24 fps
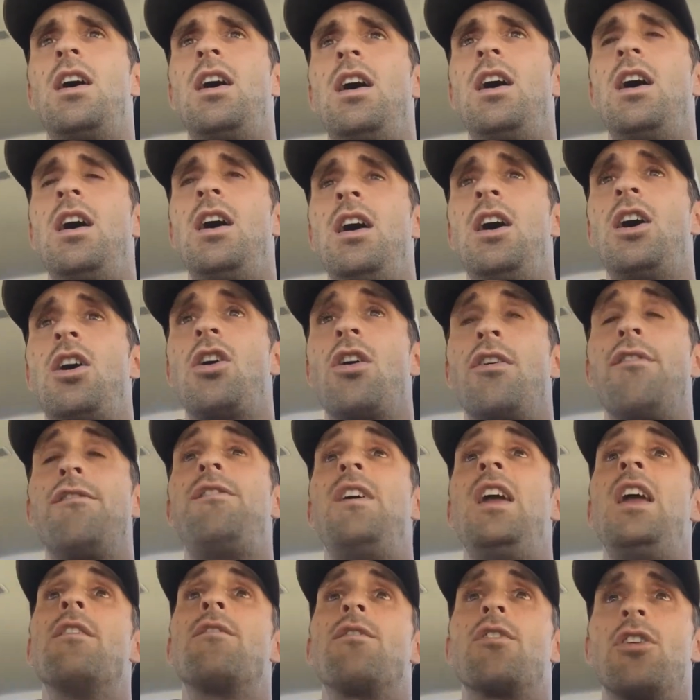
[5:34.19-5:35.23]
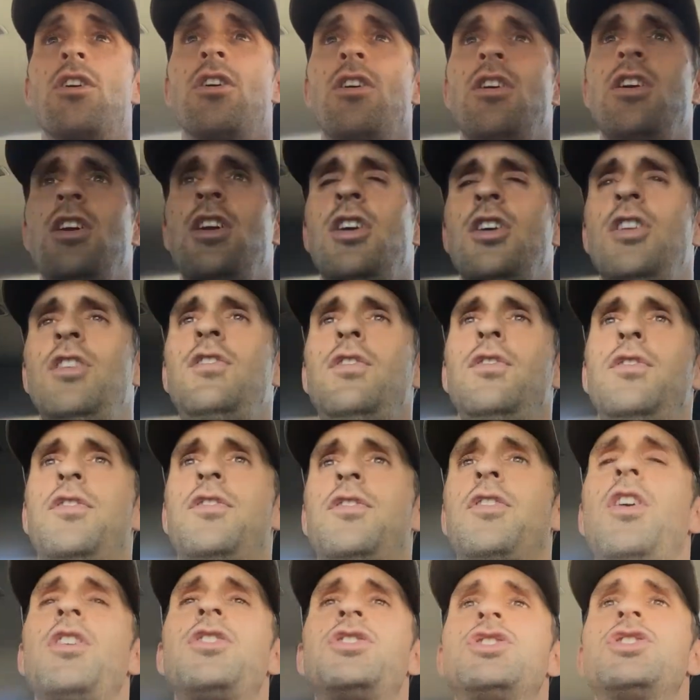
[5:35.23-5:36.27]
our favor to
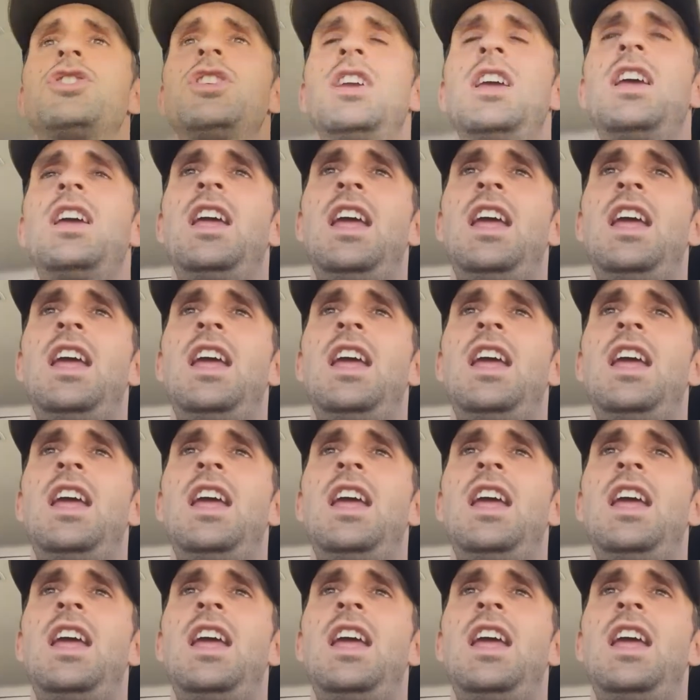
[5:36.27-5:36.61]
such